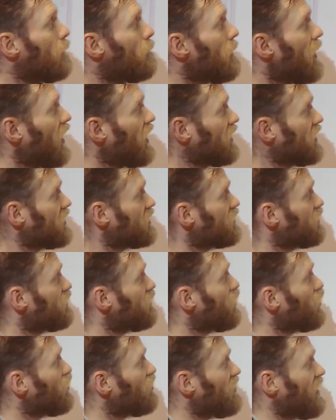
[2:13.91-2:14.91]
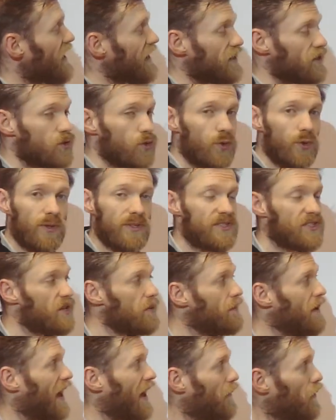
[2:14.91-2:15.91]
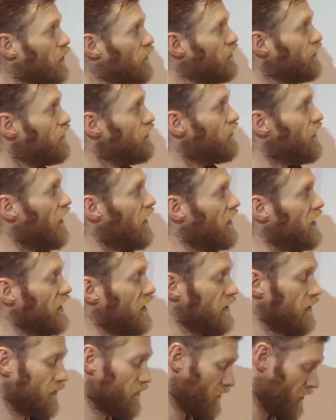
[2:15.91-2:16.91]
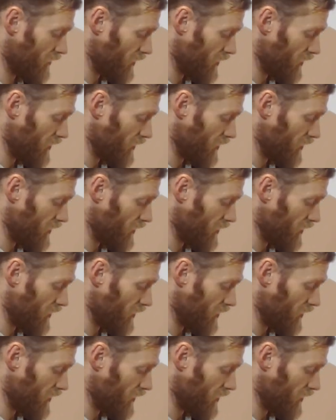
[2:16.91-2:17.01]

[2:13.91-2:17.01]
minus 4x all to the power 5.